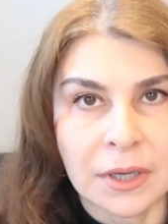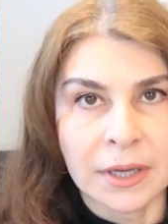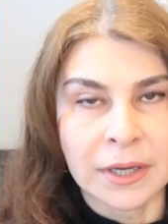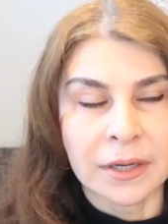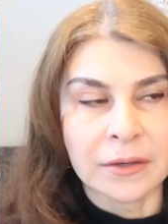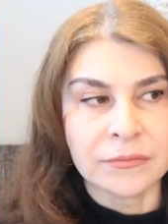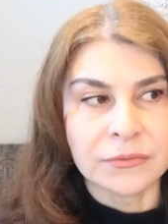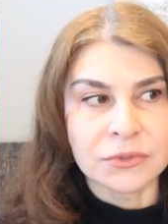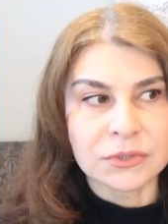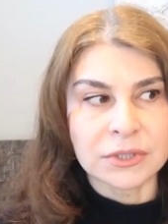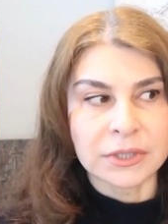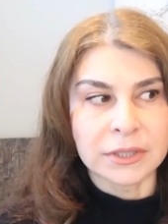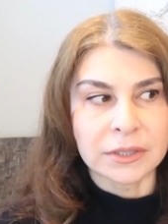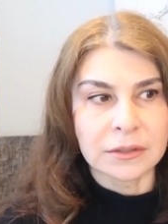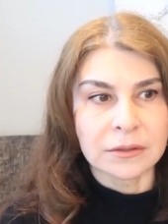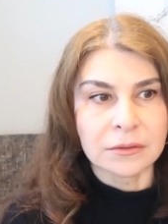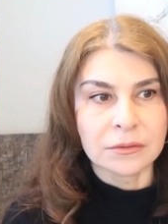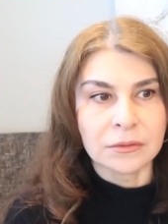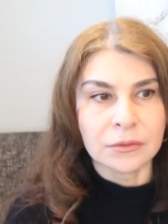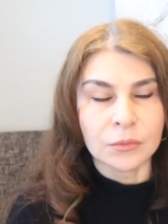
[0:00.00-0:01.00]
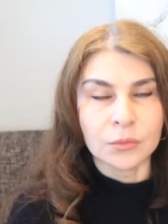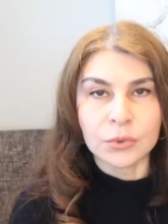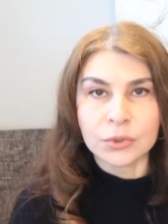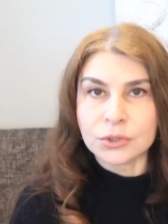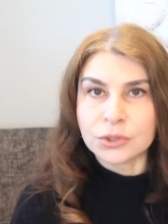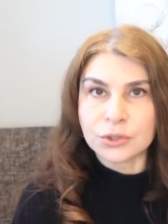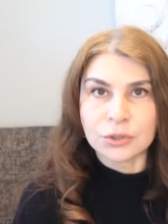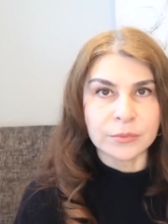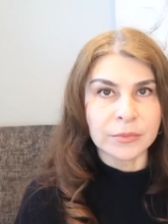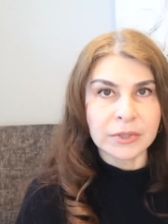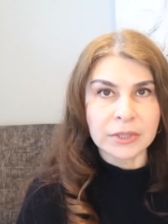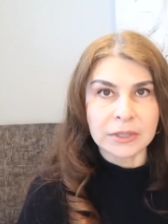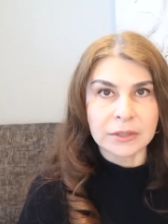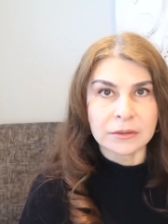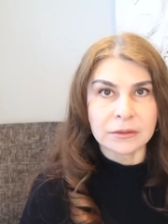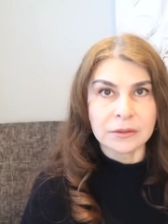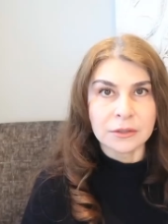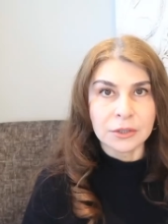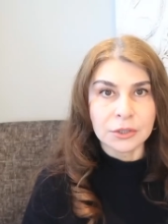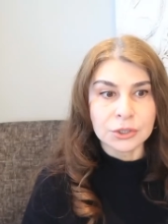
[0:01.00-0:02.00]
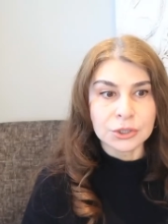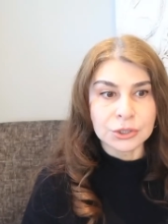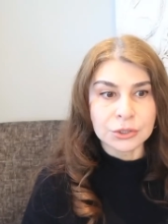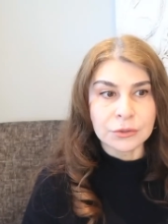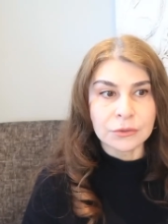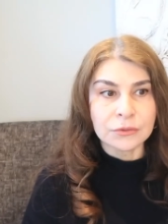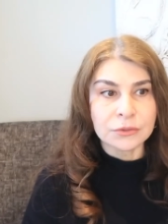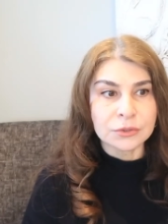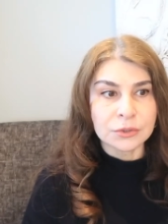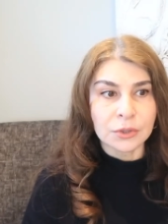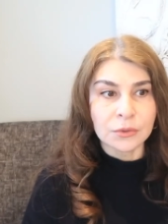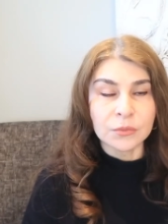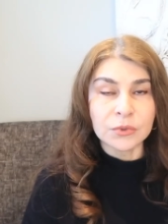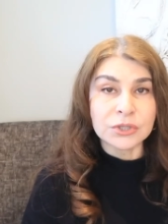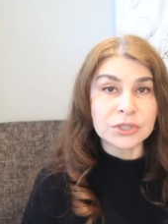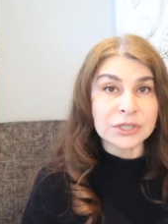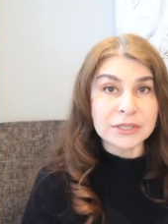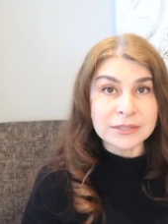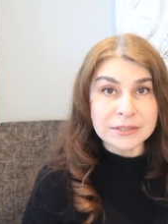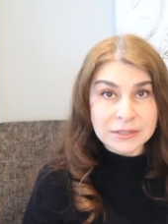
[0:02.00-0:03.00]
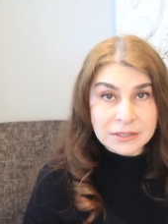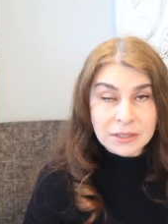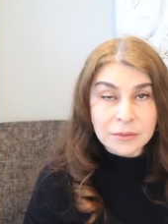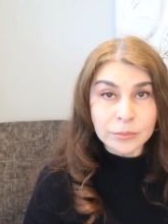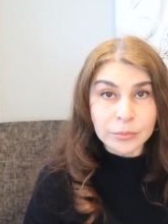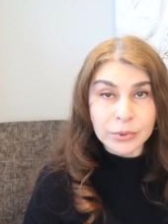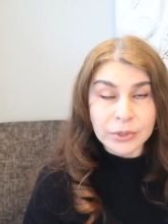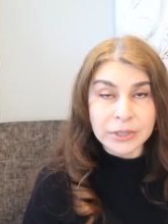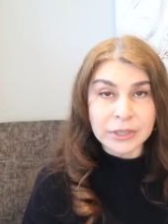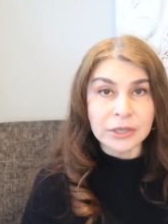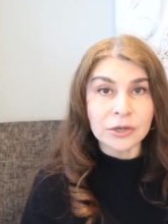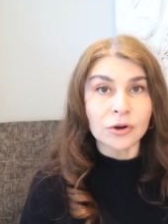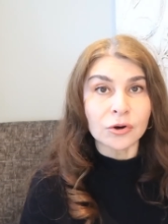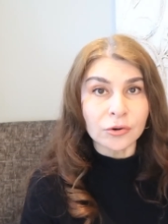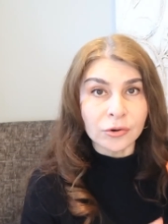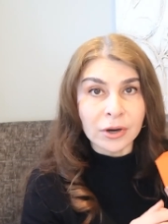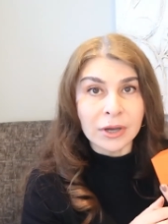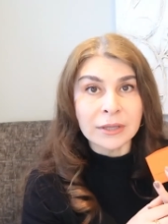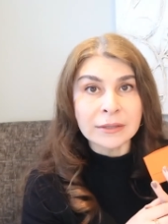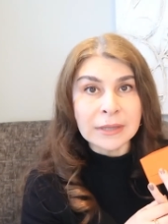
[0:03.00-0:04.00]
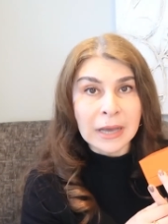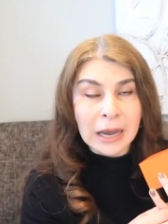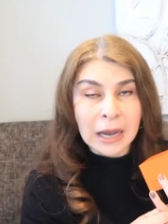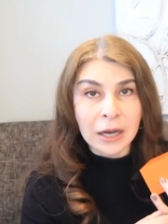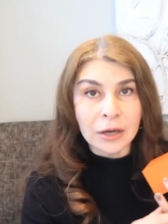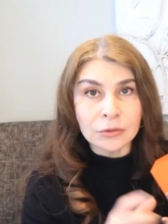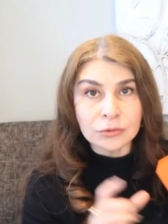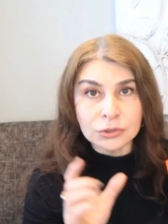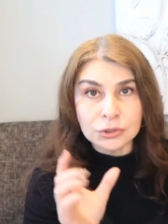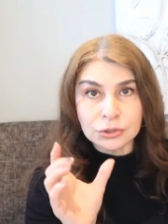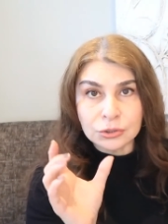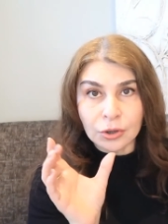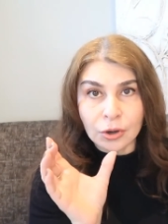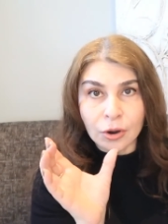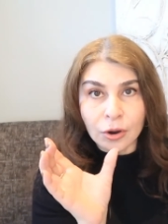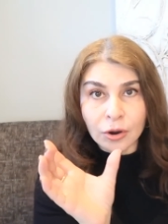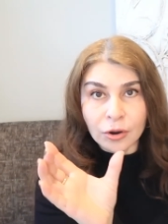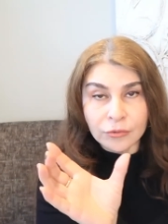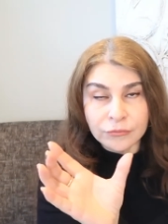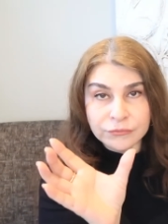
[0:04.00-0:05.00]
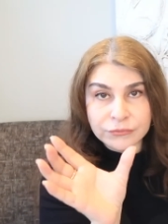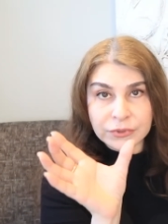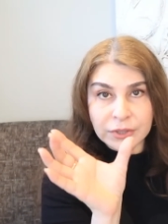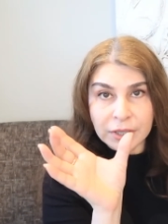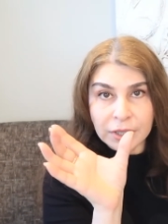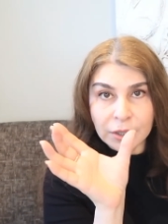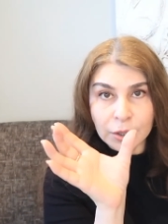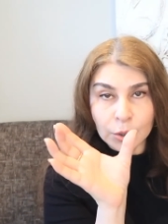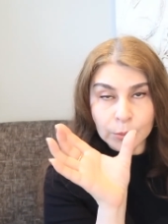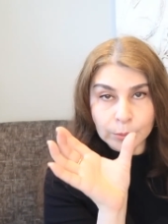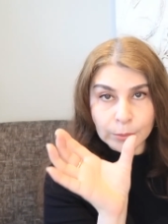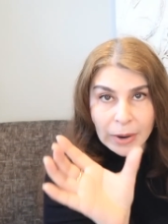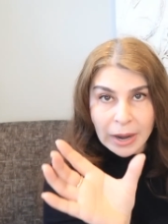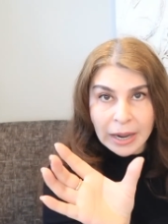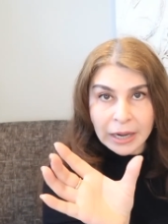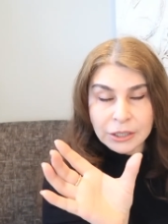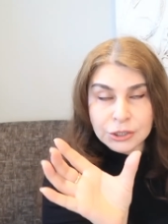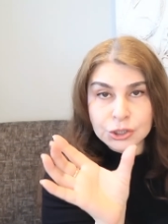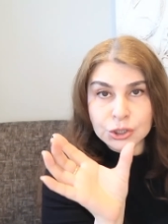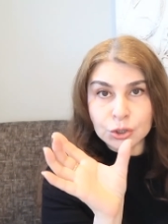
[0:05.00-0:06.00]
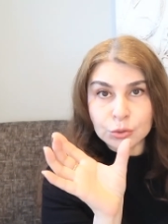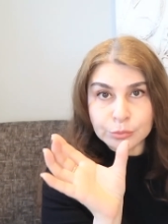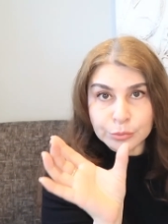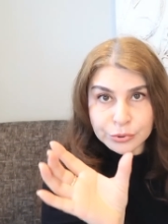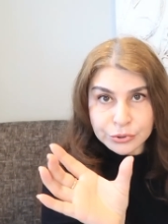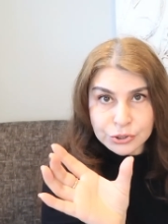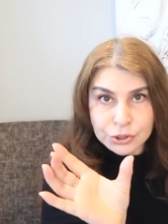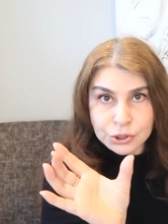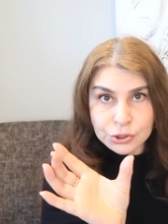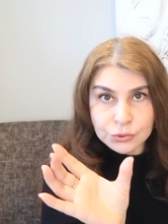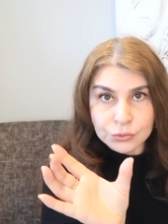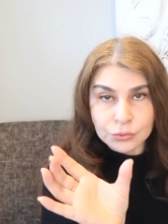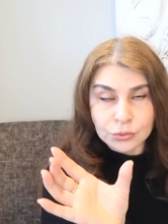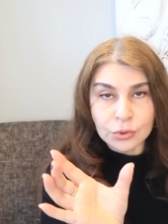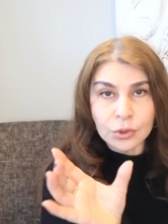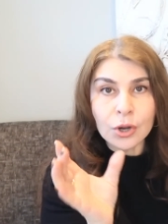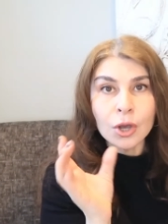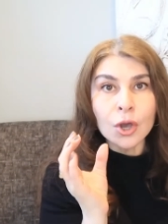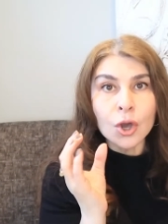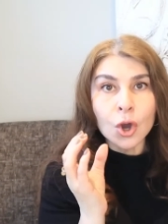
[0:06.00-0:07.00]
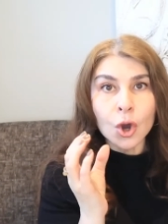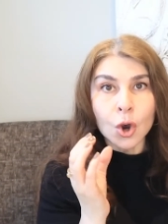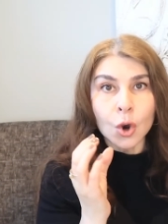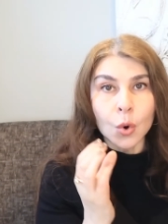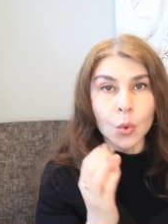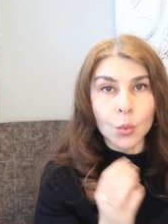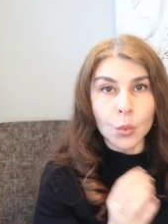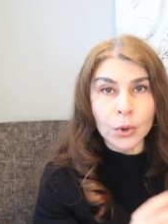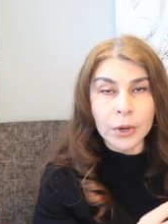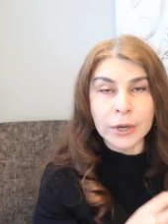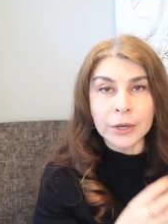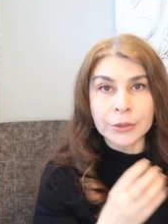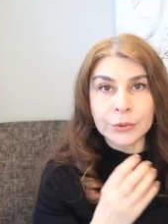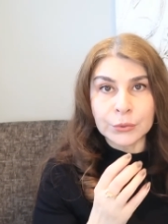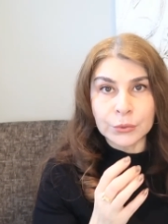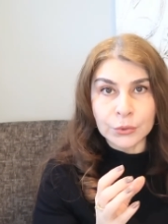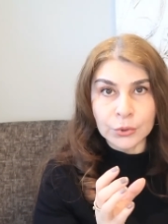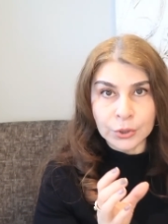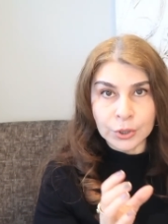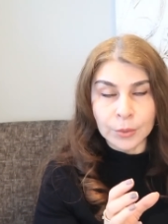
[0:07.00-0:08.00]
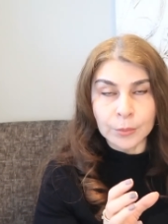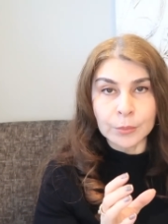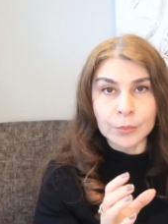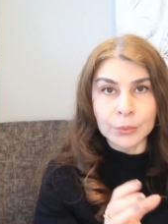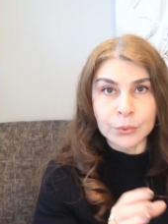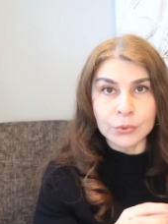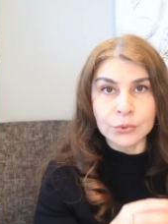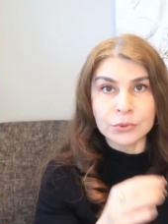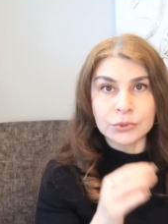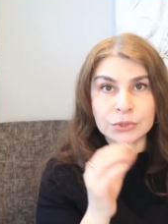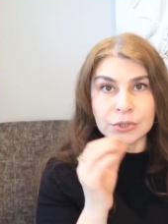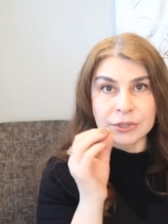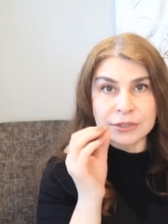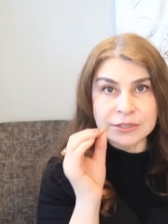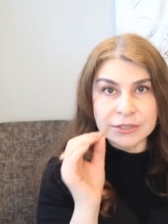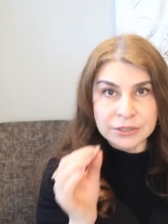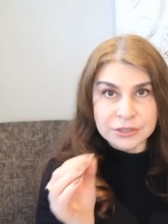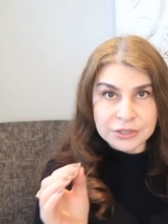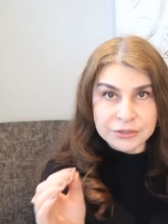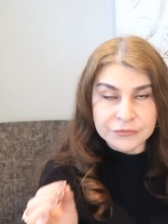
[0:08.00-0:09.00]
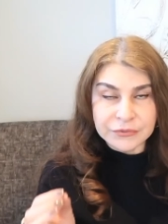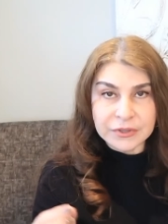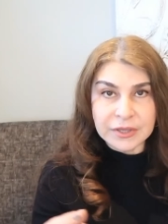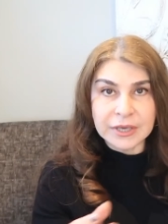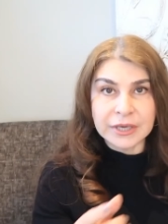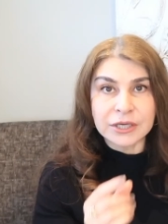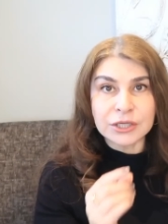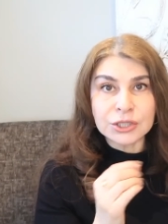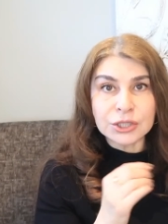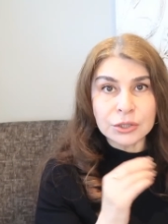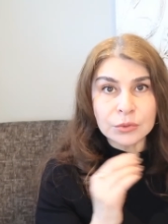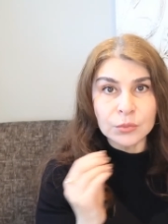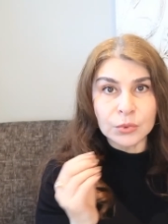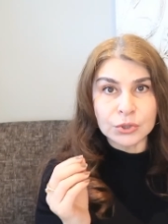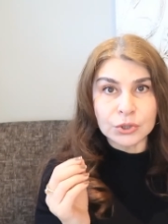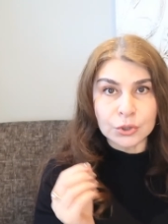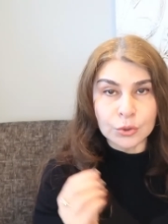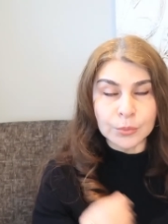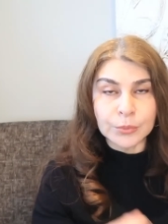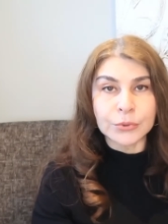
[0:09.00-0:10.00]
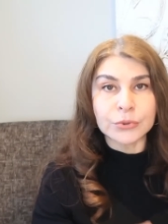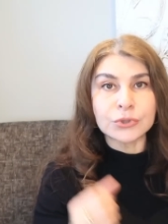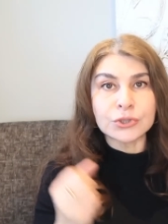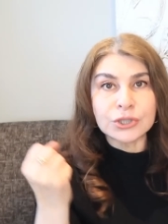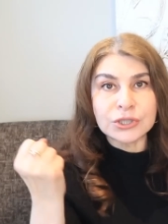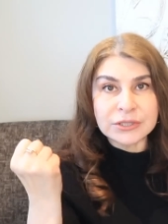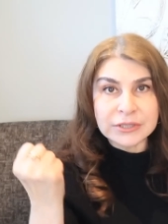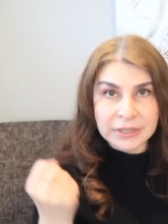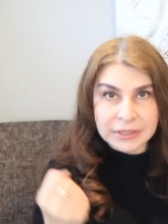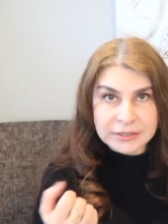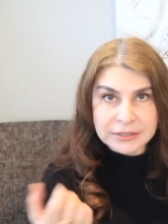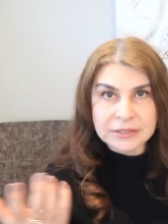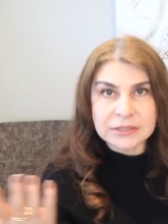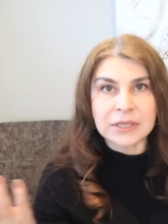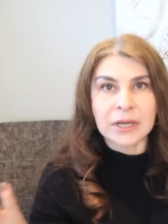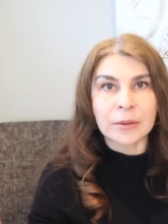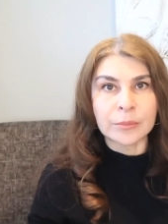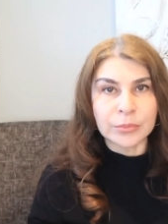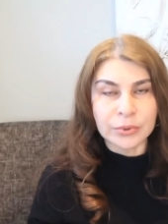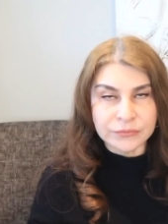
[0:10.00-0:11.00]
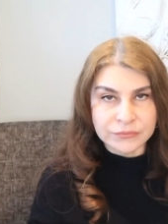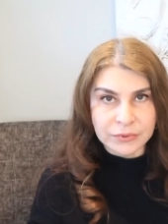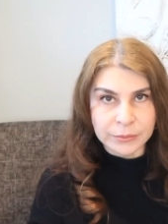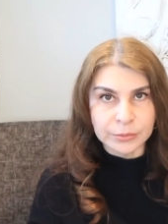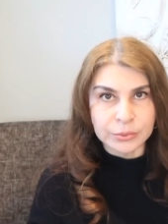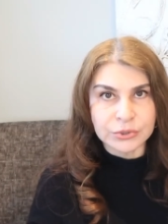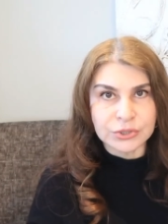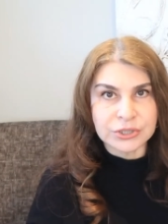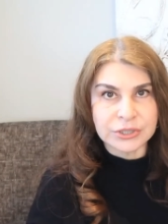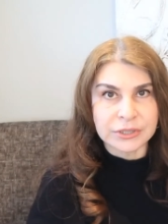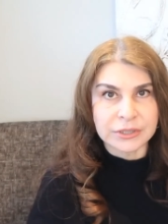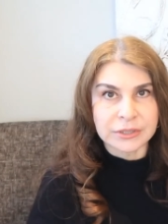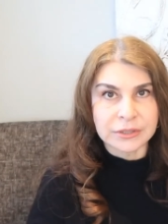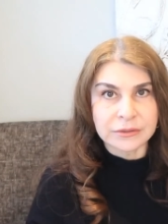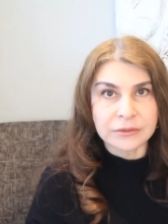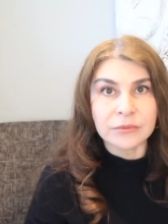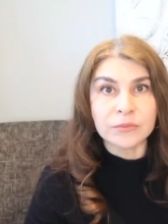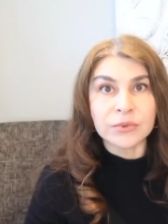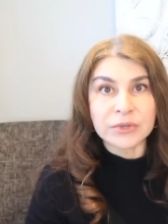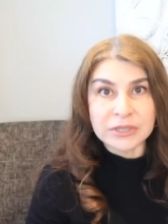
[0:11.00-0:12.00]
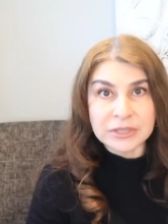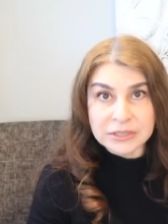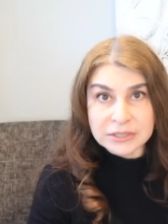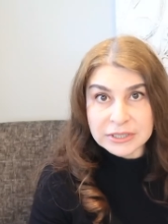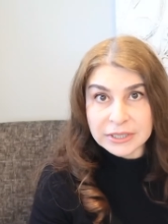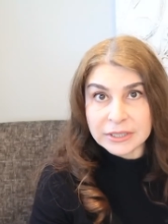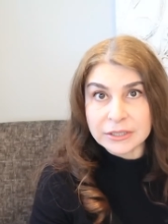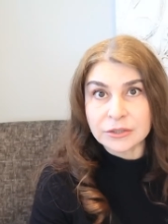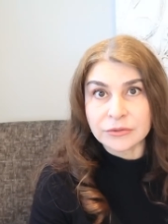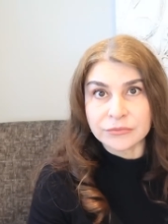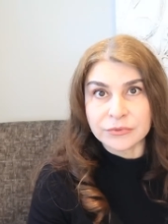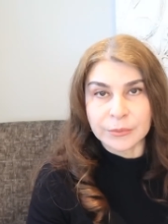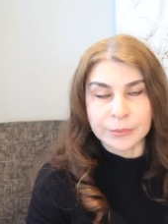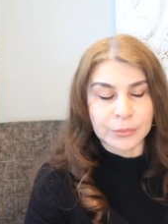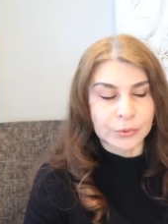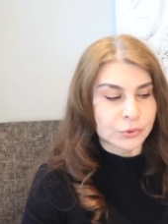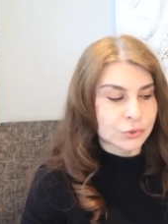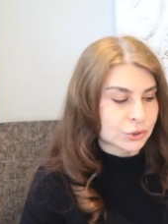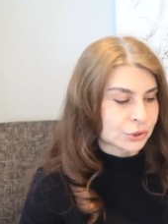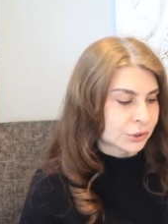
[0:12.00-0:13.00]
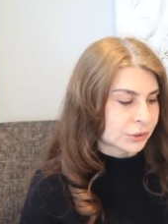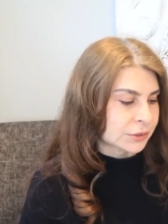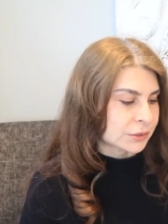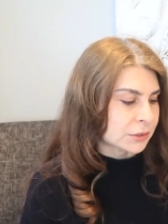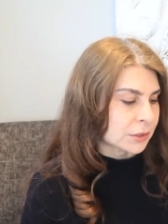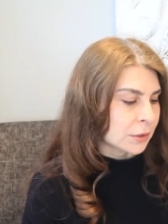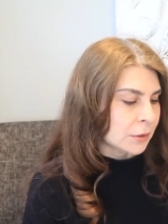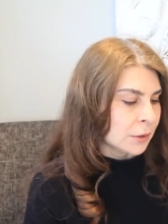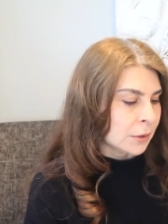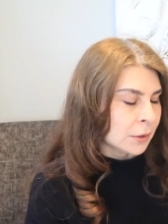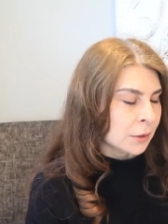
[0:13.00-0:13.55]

And I was like, what do you mean? She goes, we just simply ran out of the actual brochure where you're gonna put certification, what you purchase, and stamp of the boutique with the date of the purchase.